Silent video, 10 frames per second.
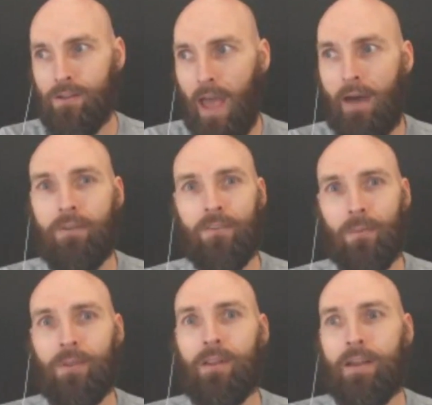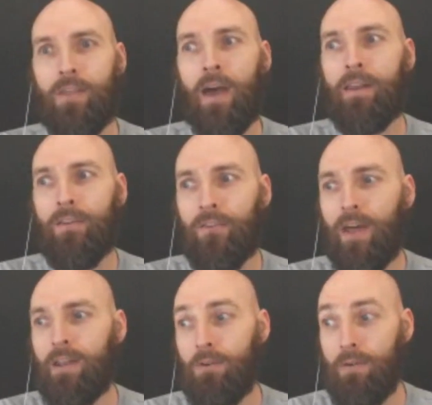having something like that
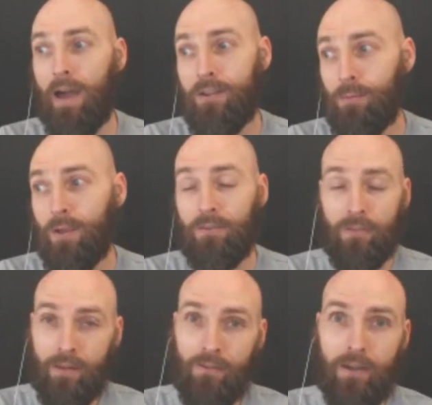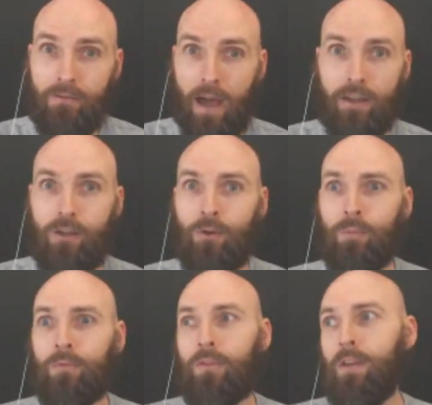instead of a vacuum, because things like
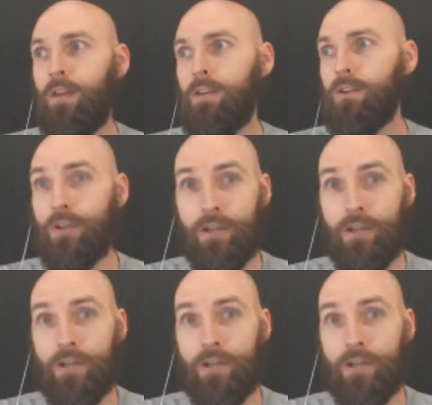vacuums, your